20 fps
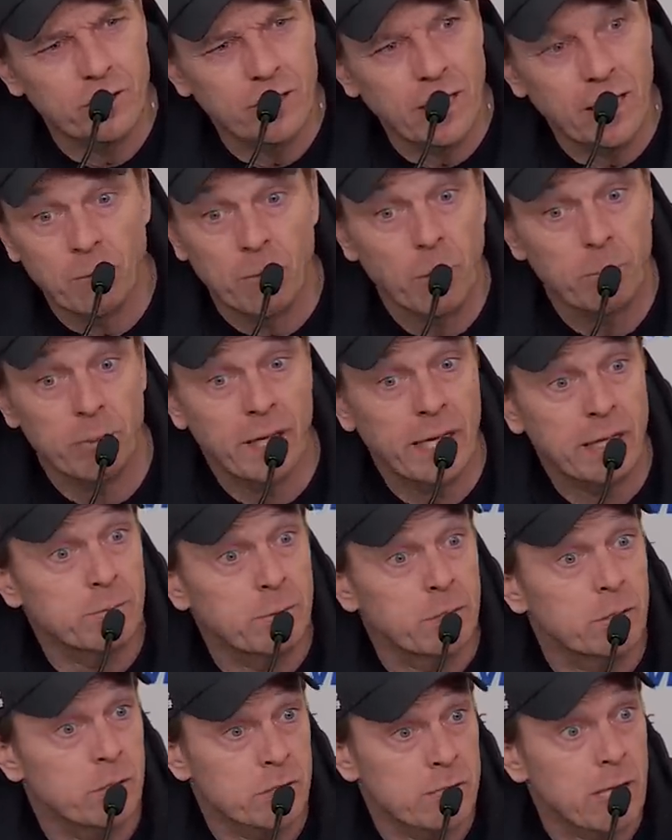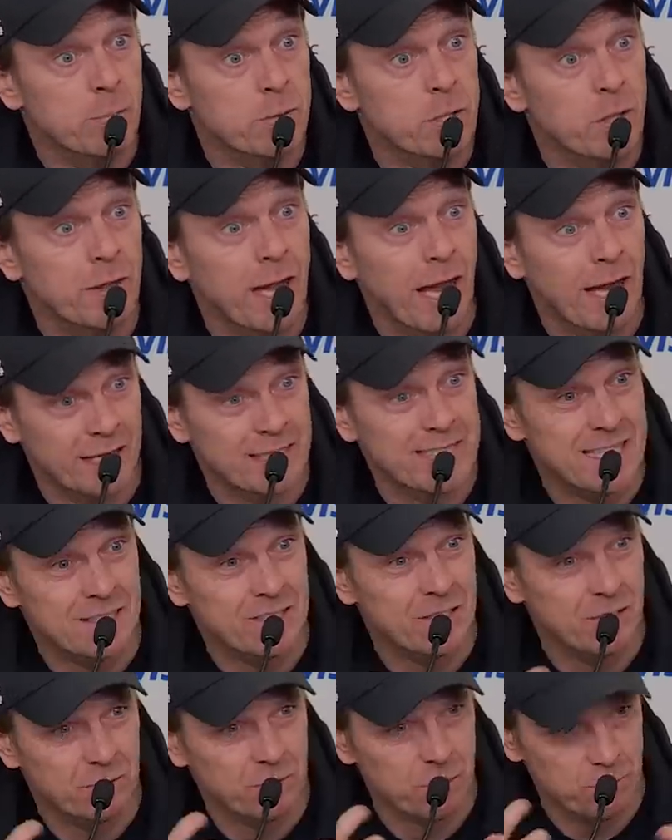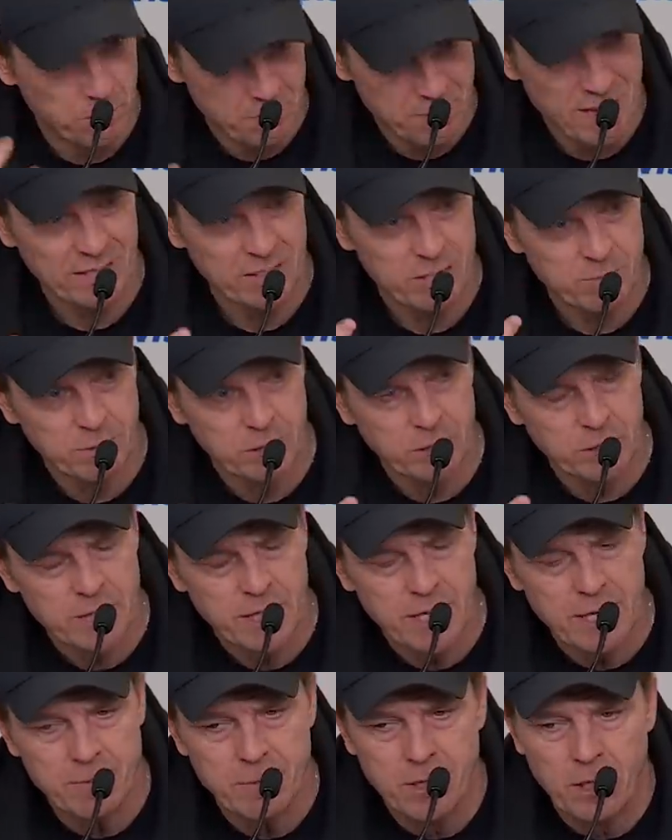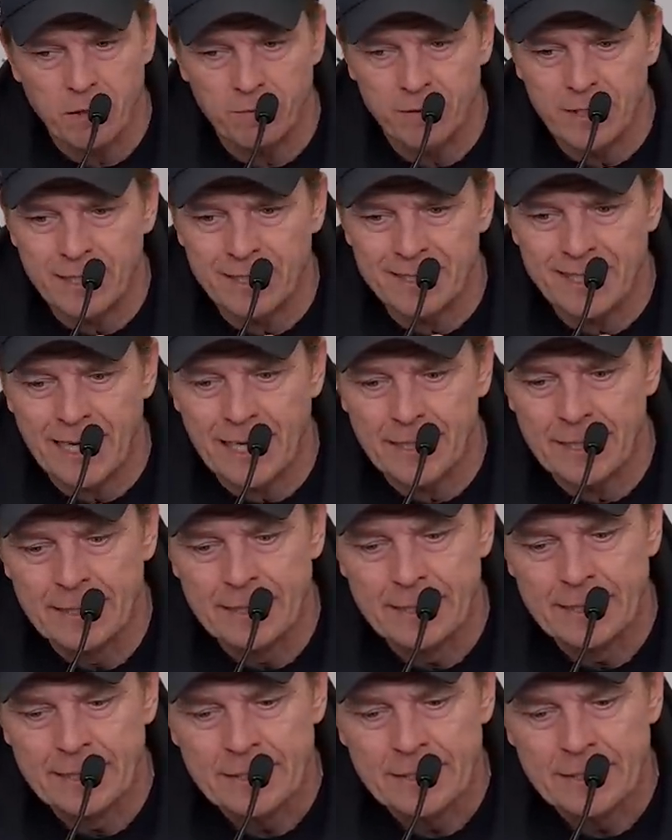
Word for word: And I'm not blaming the subs on that; it's just the, the momentum and the timing of it, and that